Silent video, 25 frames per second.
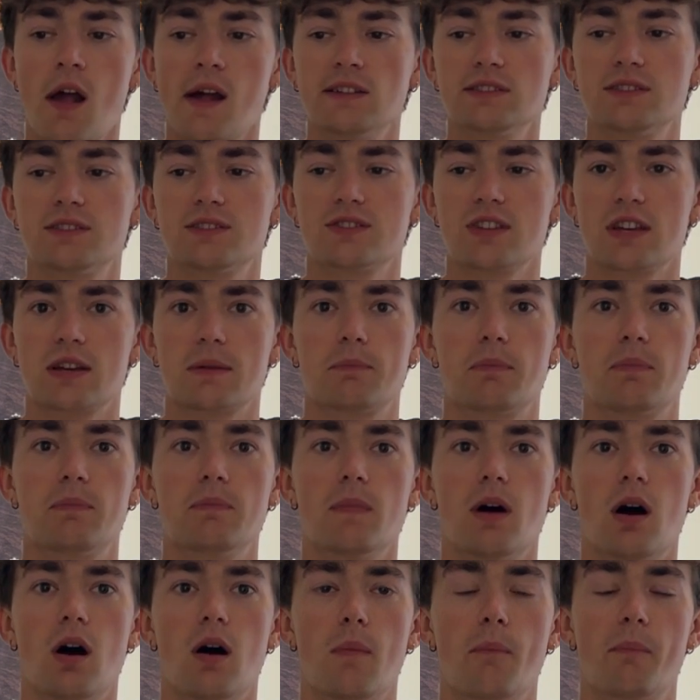just like
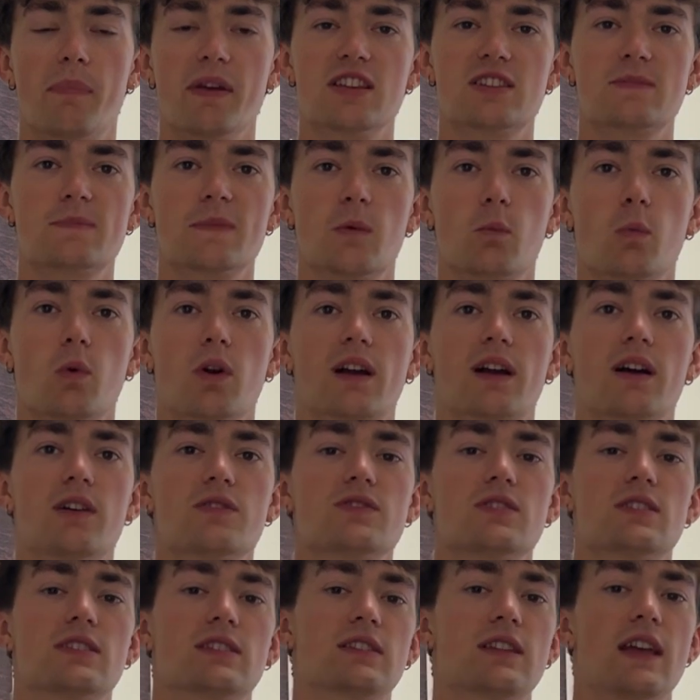um, basement
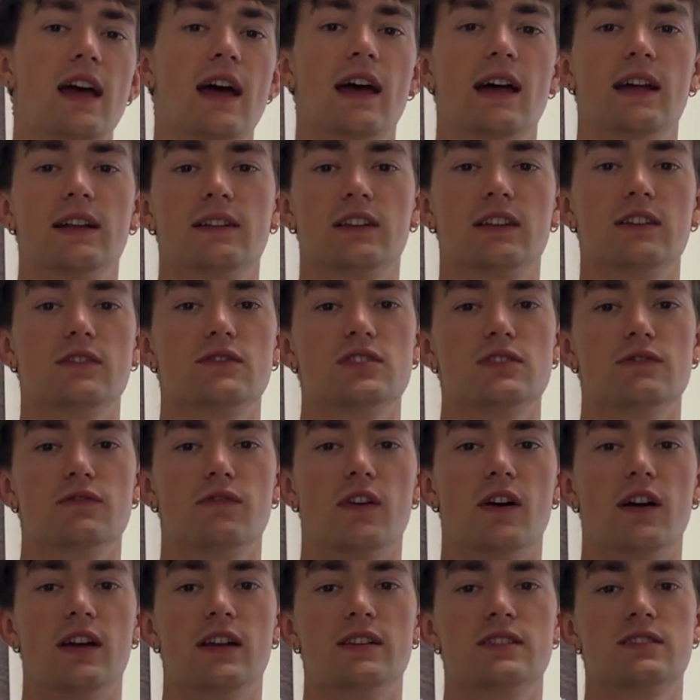workouts like that, gives
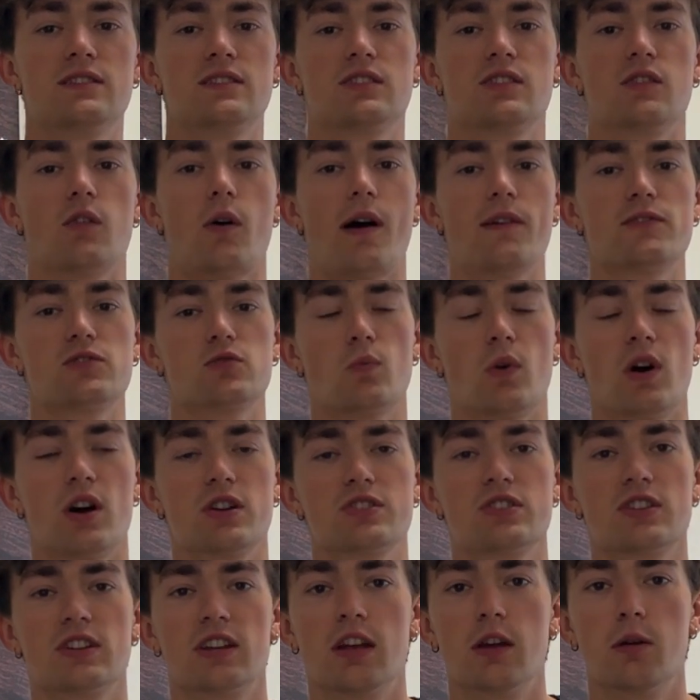advice. So I was
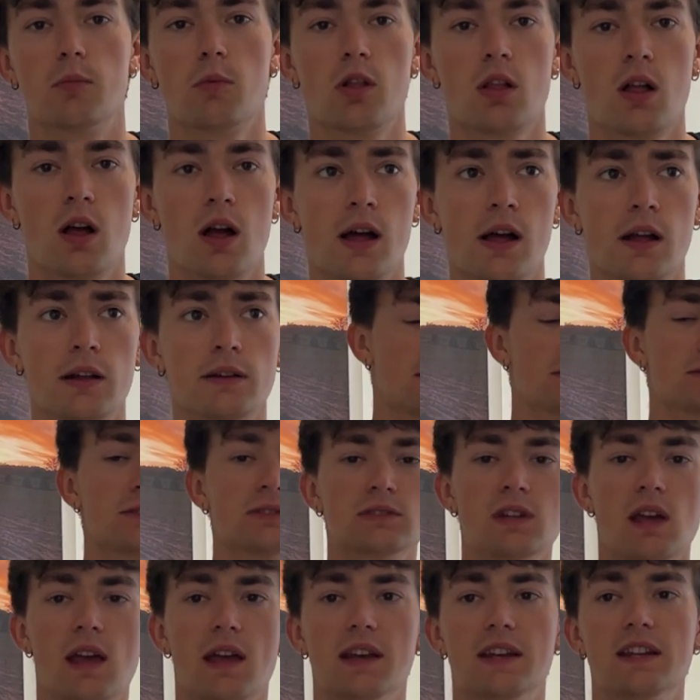watching him a lot.
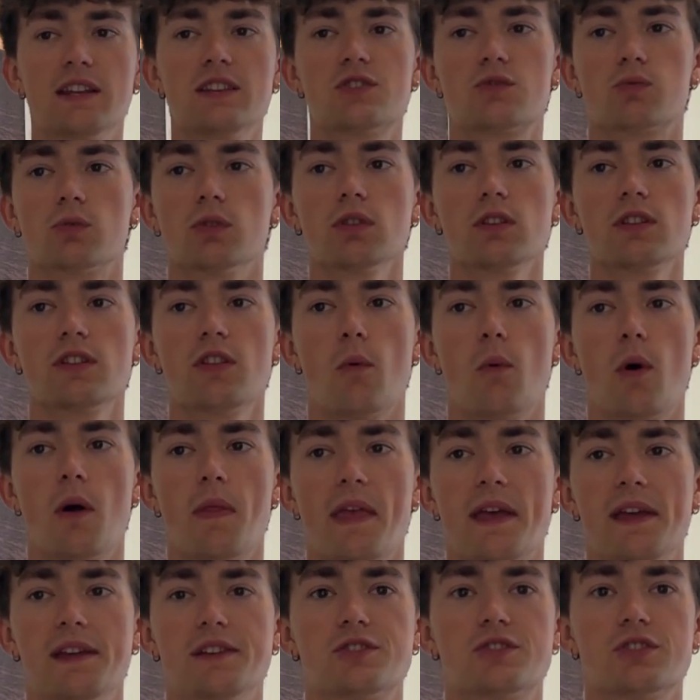And he's really the one
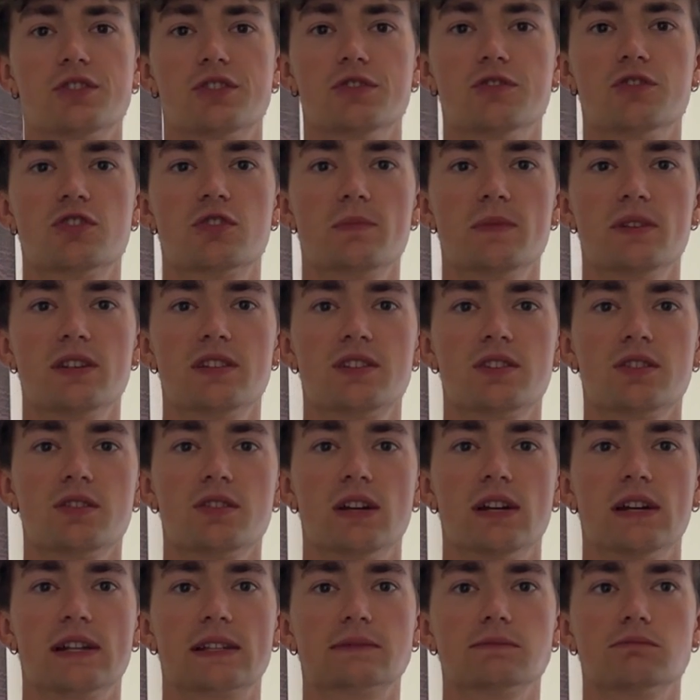that introduced me to
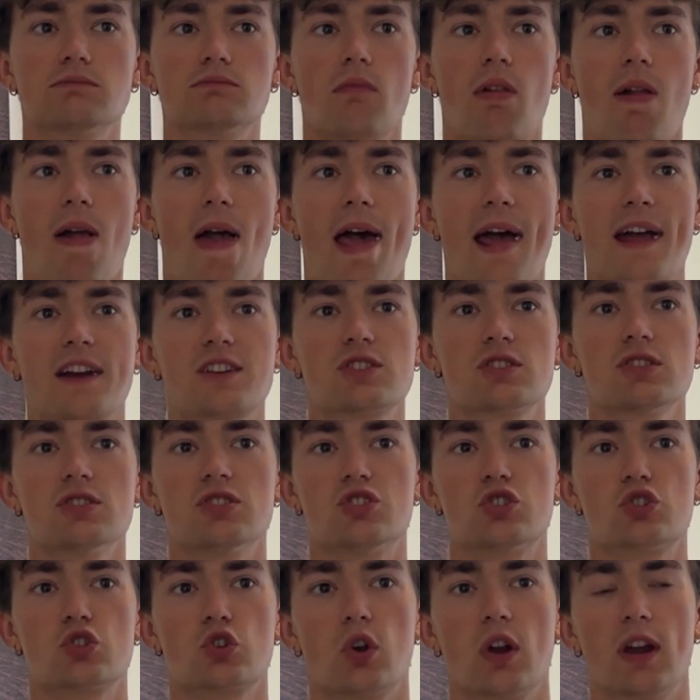like actually
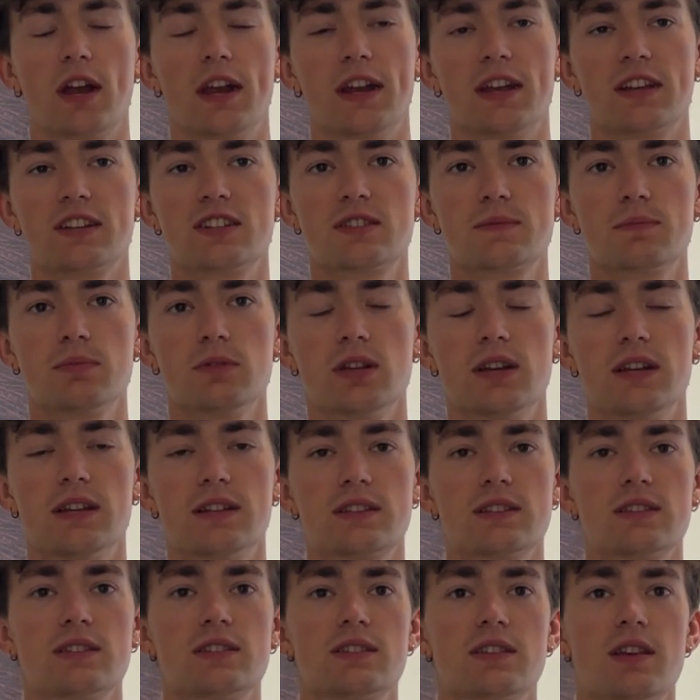training
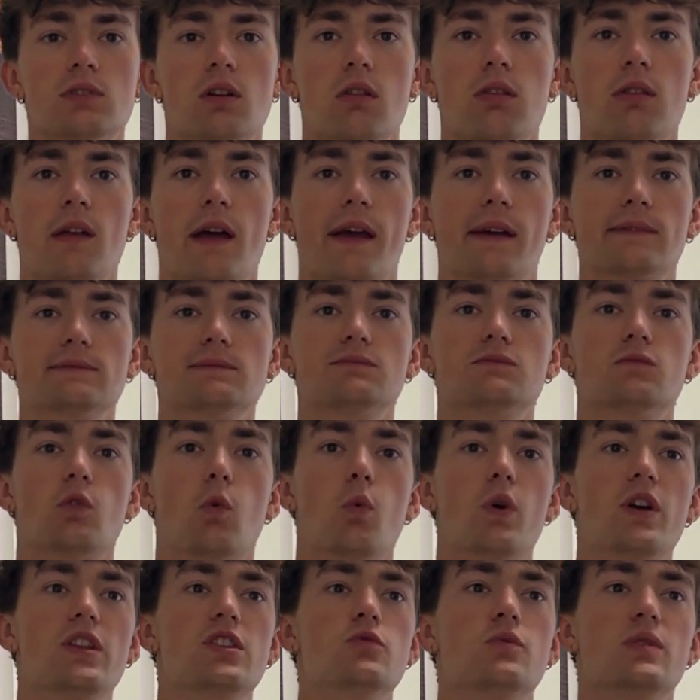splits like
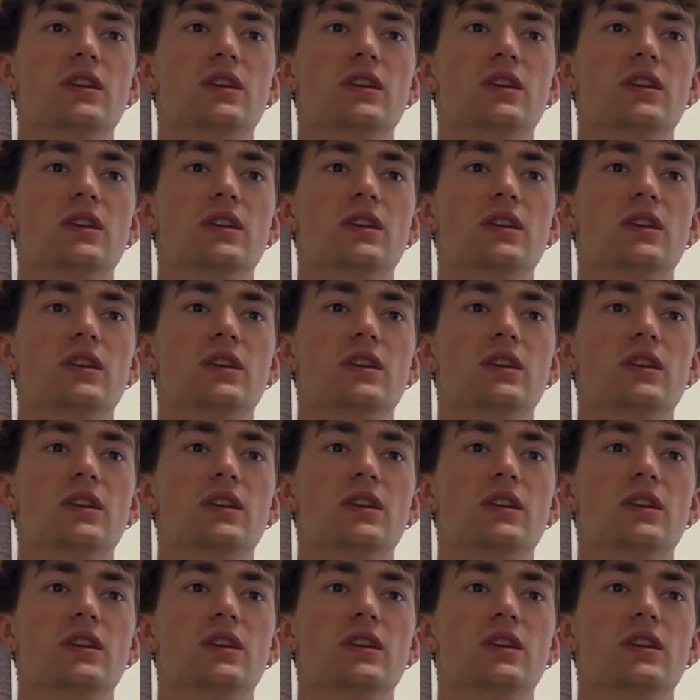what you